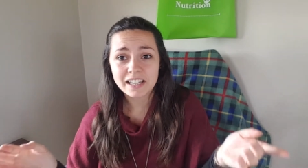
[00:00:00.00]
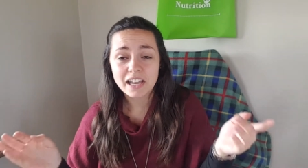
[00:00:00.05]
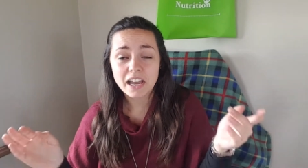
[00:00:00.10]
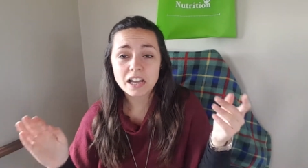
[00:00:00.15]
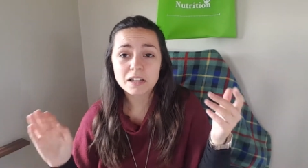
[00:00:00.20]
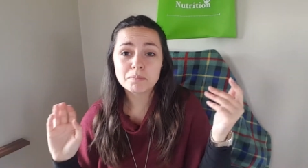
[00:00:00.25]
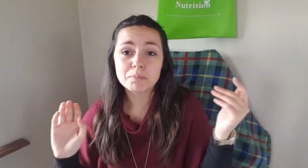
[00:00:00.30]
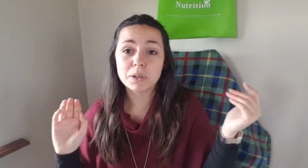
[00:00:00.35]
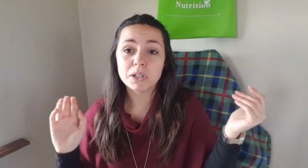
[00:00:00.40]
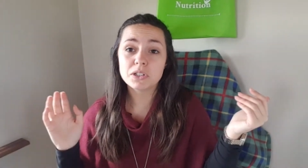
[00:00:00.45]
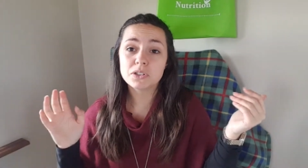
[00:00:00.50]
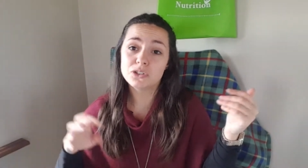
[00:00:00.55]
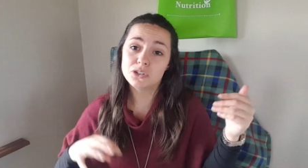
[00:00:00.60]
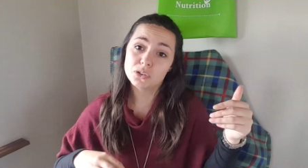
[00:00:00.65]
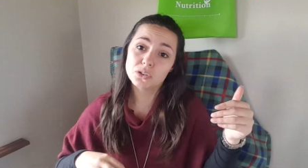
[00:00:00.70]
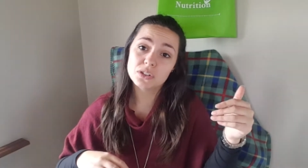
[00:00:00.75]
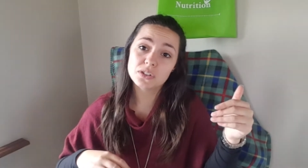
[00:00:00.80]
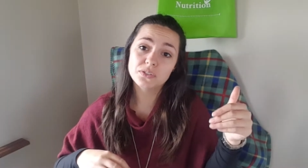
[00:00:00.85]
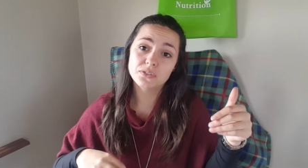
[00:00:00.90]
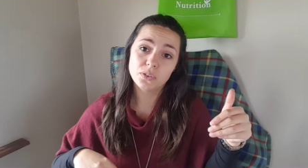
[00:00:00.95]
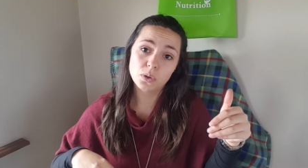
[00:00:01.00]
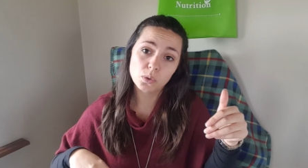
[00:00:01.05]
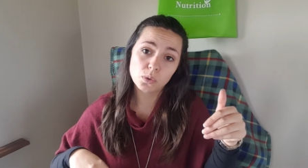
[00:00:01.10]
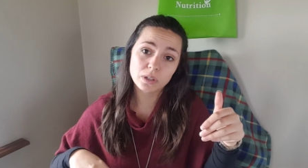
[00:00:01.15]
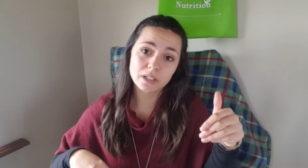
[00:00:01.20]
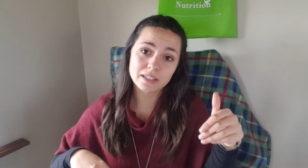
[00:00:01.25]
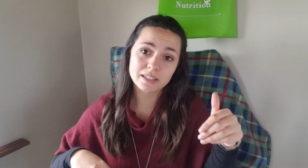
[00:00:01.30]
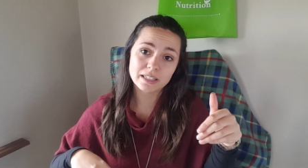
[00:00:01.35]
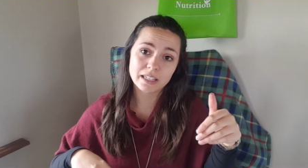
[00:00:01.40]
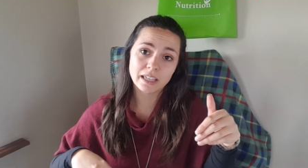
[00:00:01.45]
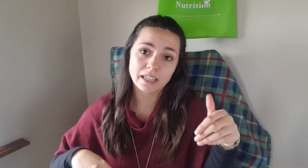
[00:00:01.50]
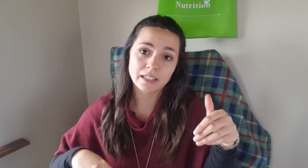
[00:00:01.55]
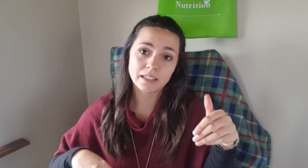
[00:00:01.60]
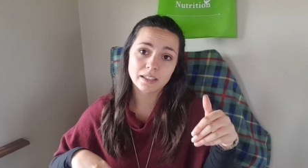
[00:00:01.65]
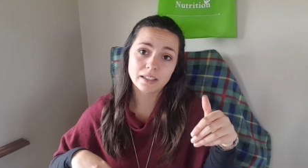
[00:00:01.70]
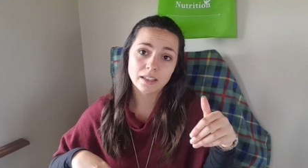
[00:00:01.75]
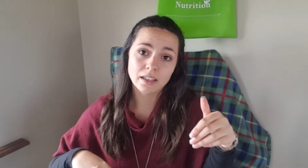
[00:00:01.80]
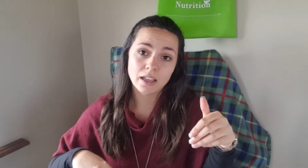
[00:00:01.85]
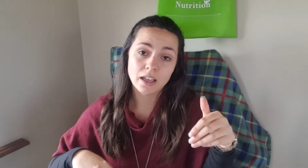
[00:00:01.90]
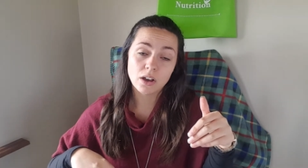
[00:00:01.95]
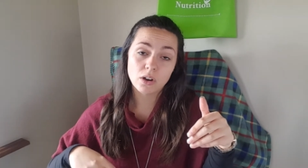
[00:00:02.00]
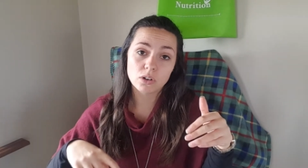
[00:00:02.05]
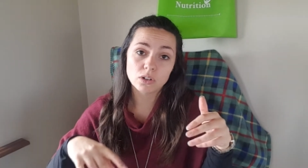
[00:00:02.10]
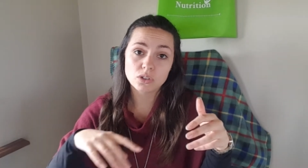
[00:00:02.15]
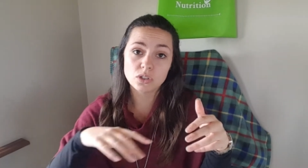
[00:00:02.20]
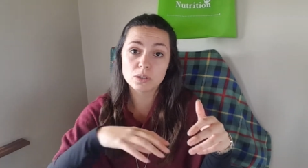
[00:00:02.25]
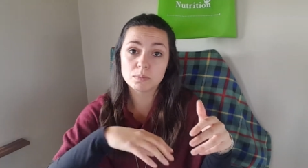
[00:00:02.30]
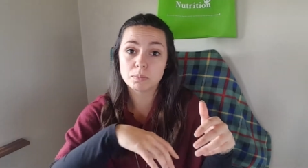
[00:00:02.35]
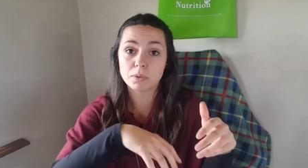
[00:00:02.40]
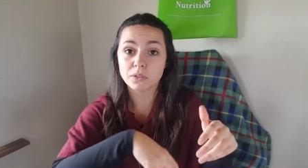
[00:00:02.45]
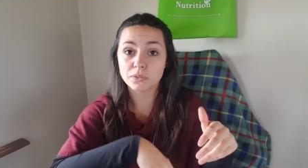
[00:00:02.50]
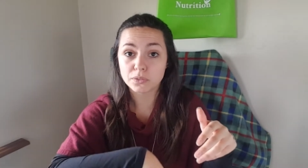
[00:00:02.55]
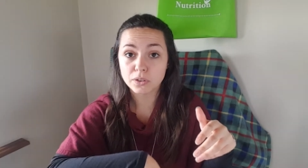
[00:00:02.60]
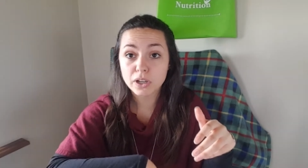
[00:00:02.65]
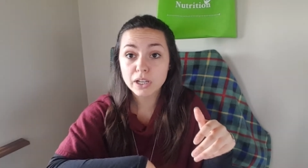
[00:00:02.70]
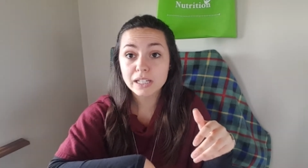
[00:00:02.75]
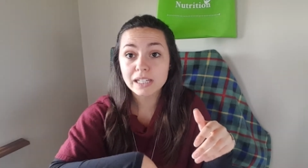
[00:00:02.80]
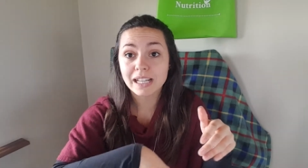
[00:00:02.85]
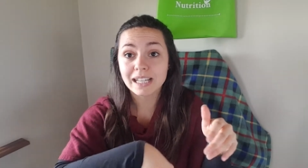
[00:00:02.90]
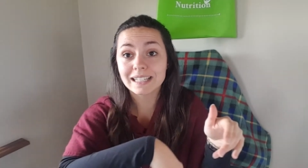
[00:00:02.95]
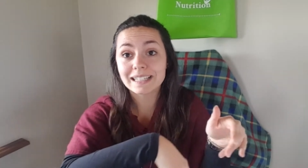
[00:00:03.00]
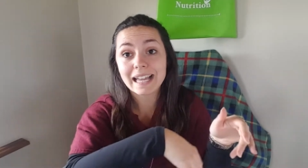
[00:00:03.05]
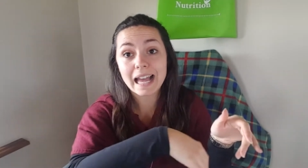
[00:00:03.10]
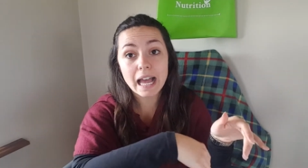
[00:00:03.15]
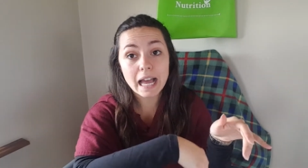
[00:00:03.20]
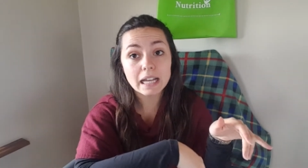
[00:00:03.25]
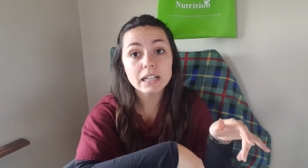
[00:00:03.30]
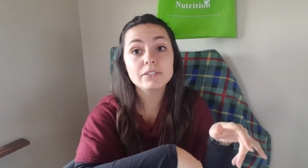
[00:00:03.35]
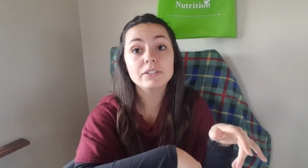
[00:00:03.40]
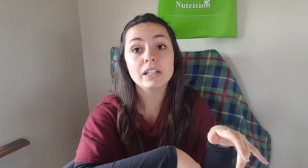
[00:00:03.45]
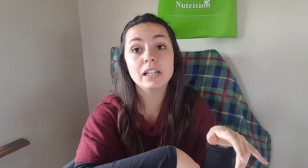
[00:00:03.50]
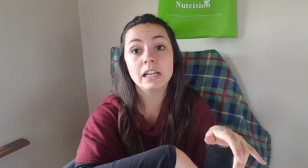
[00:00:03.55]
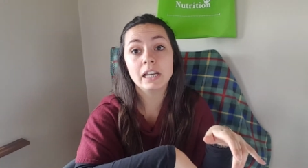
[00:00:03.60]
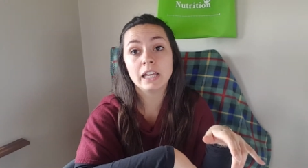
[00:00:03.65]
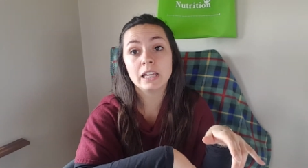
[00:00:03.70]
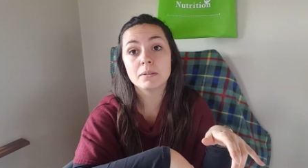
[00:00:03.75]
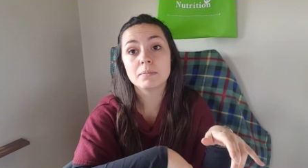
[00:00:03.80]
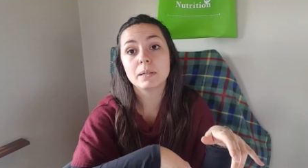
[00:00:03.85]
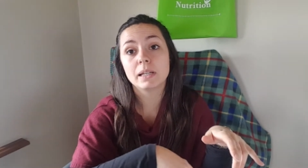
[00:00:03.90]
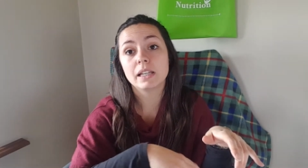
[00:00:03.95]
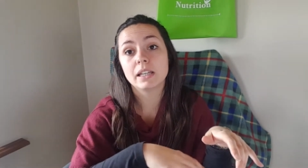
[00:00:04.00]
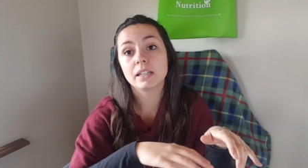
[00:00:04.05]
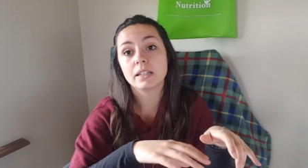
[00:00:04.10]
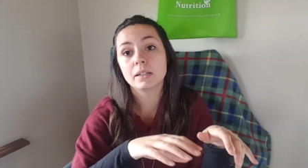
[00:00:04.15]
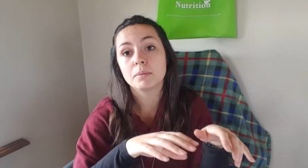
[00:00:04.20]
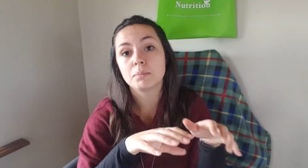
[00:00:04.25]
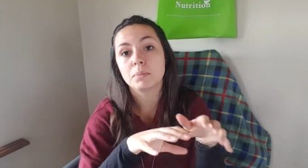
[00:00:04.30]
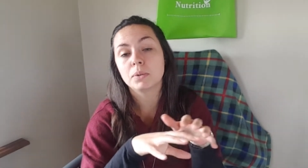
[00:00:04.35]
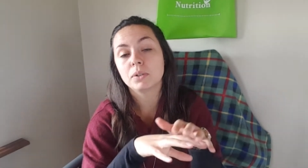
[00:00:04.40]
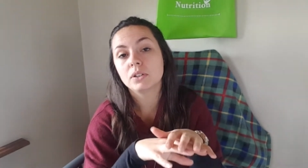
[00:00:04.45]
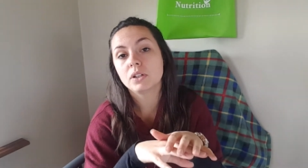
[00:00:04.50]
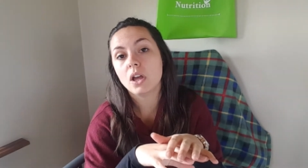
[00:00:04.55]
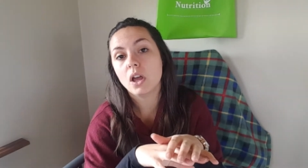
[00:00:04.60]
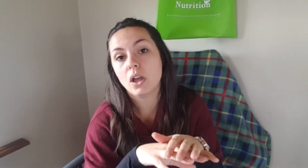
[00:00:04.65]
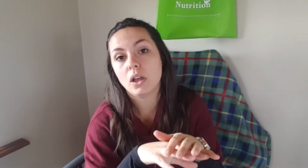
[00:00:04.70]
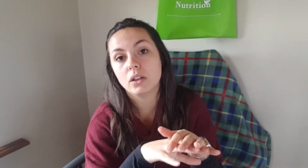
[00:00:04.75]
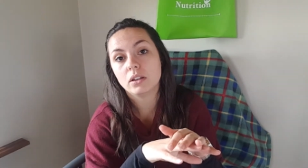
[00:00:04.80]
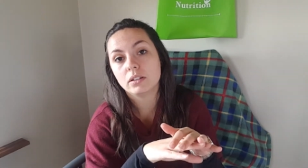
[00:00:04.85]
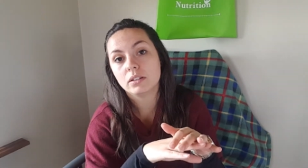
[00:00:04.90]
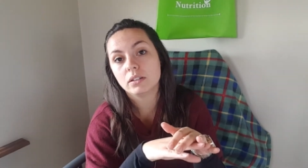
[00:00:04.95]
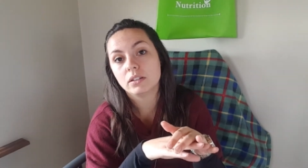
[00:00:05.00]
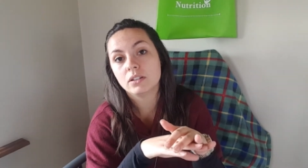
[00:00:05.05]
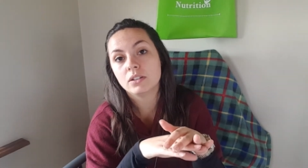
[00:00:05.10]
And by just focusing or just providing calorie labeling, but not